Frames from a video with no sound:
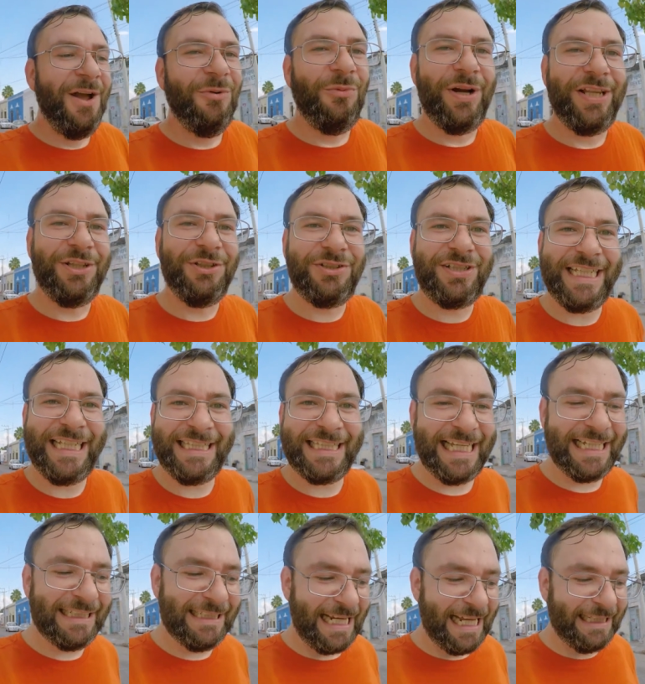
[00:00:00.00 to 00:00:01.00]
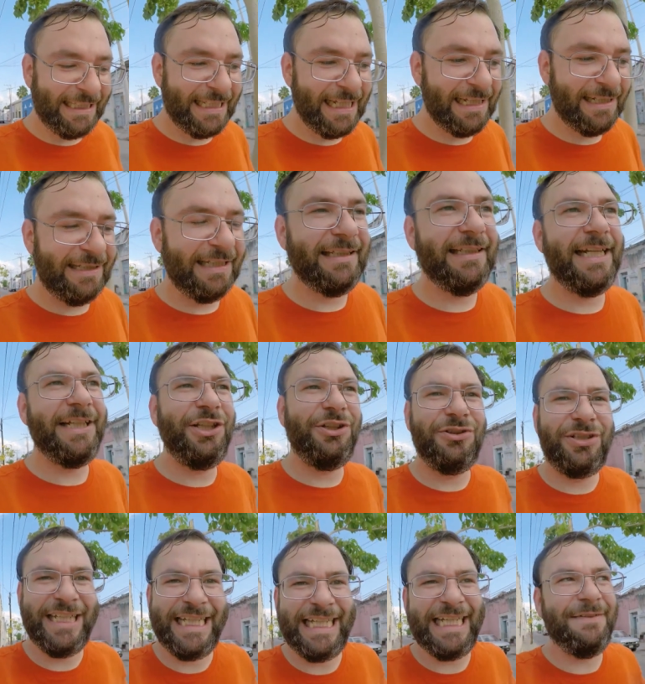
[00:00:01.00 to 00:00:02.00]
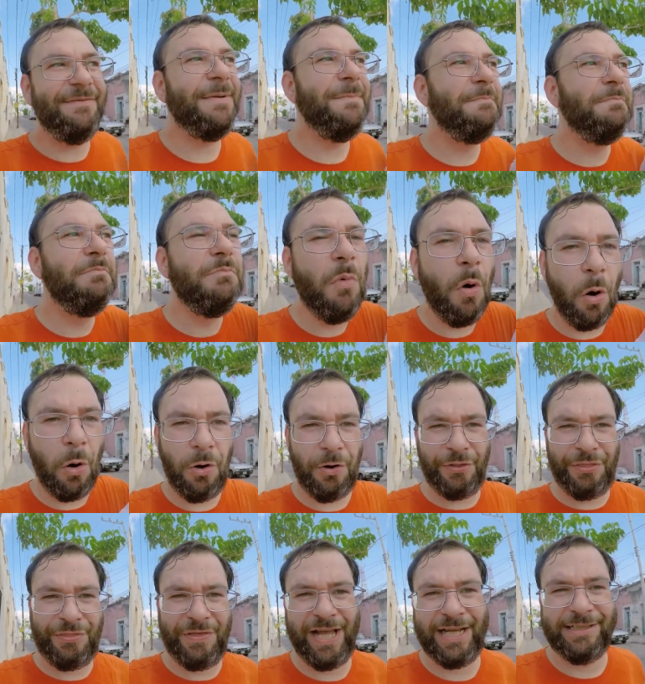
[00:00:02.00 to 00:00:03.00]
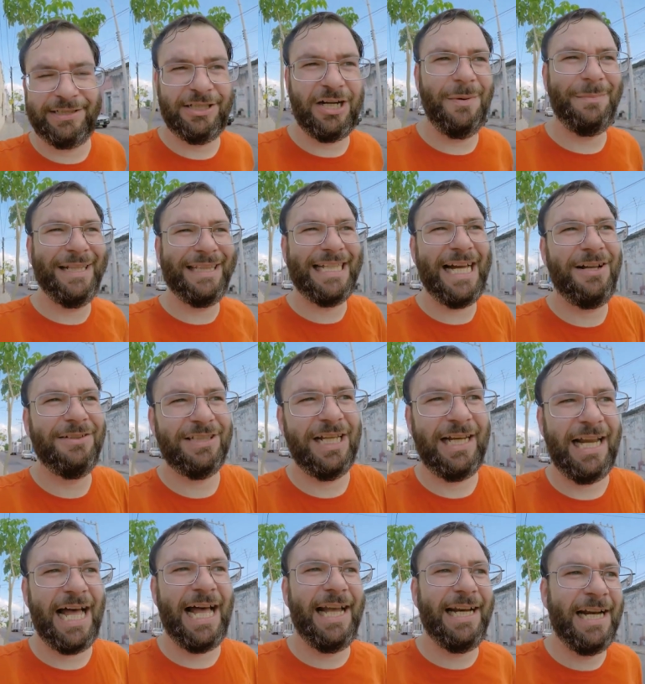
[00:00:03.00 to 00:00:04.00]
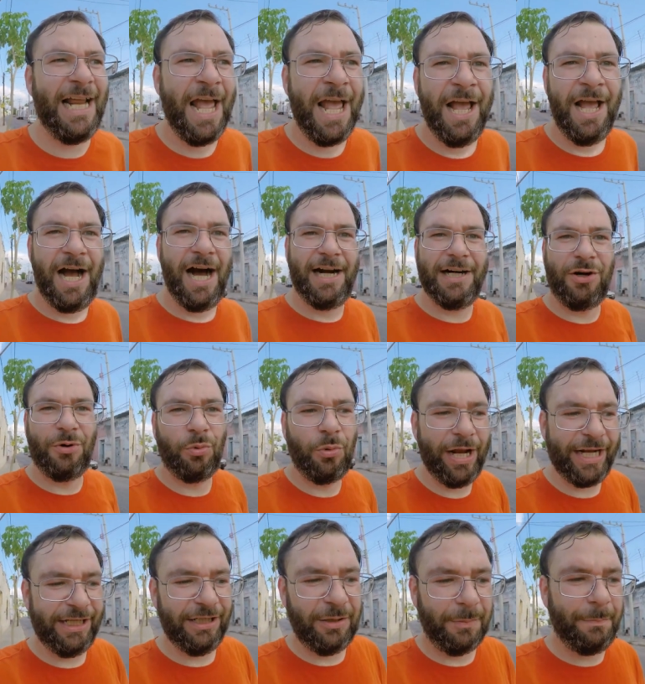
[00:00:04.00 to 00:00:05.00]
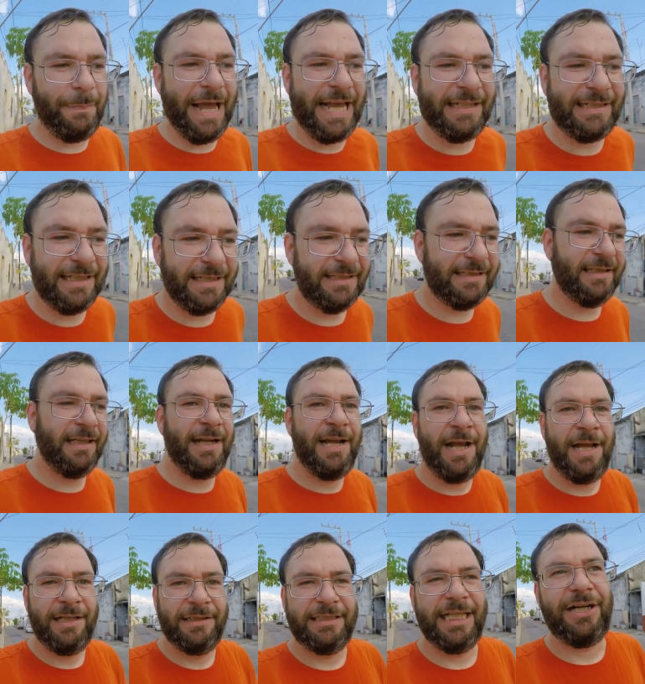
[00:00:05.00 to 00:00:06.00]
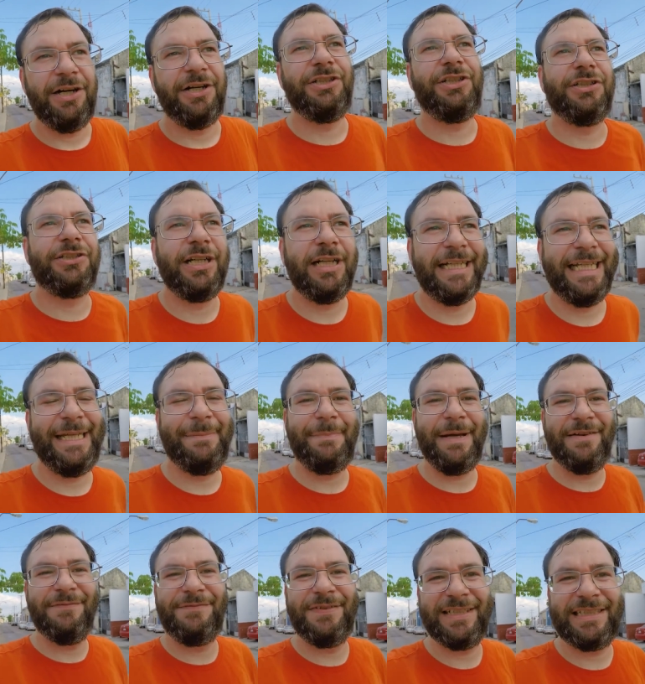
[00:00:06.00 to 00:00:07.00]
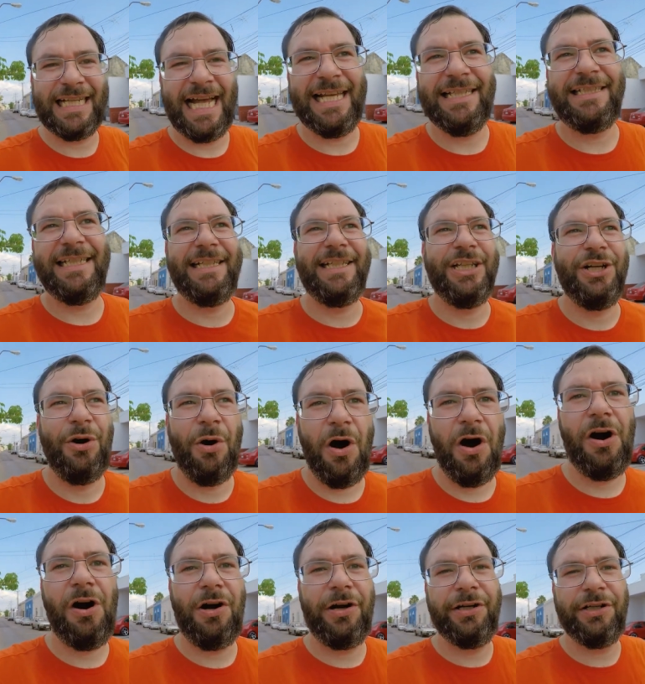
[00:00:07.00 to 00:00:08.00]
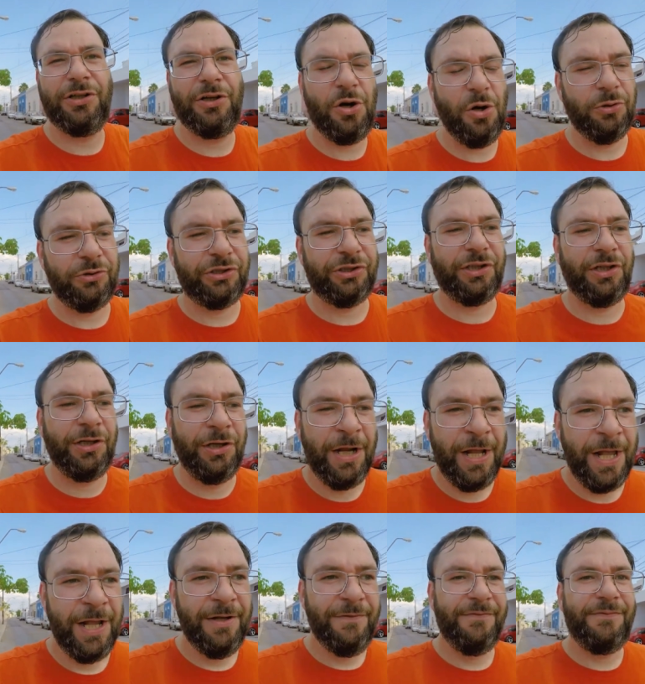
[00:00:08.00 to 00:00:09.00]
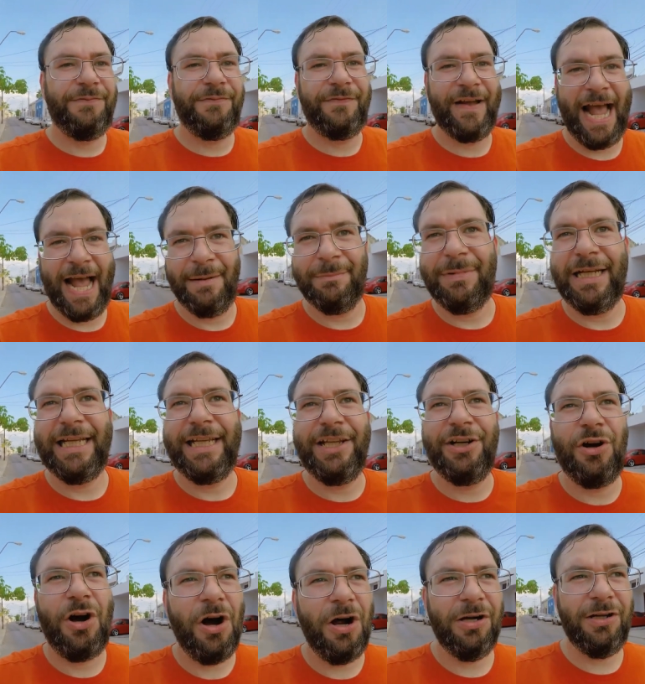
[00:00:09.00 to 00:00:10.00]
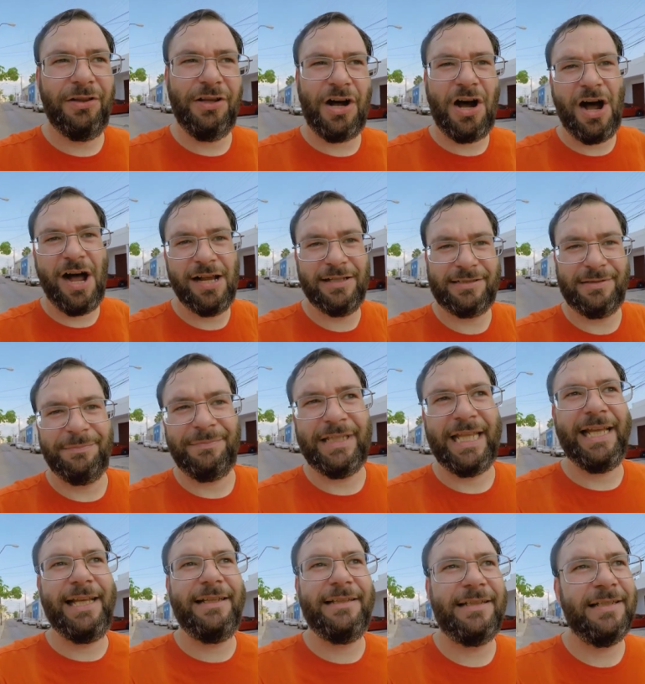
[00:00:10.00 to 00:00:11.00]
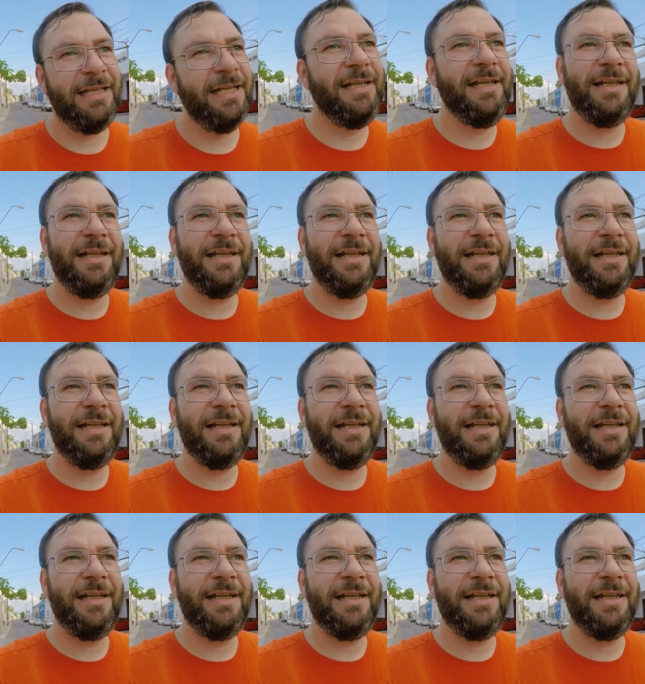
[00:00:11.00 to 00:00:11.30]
when you see things like this, and then you see even more things coming down the line on a regular basis that are just going to keep emphasizing, you know, art, culture, family, you know, all of the awesome things,